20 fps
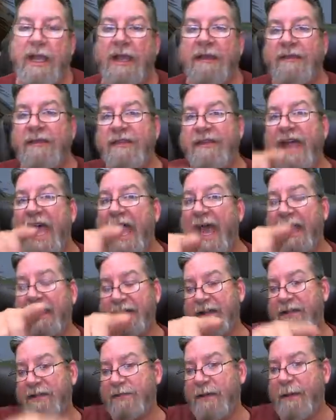That
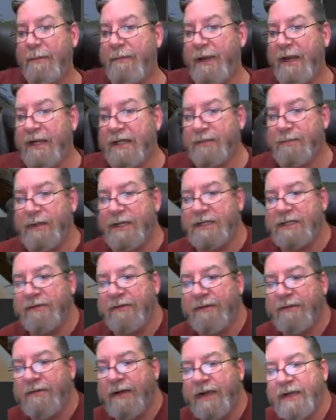is my biggest piece
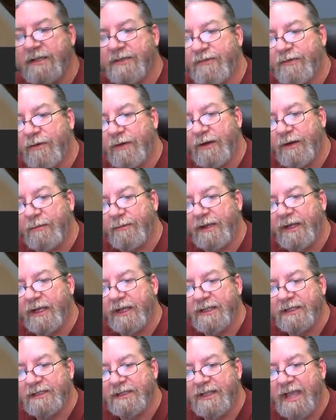of advice for you,
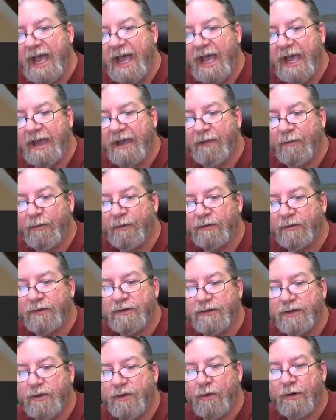because that will
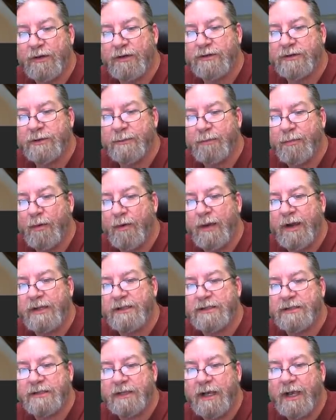score you some
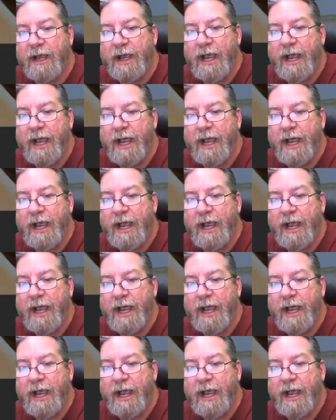points,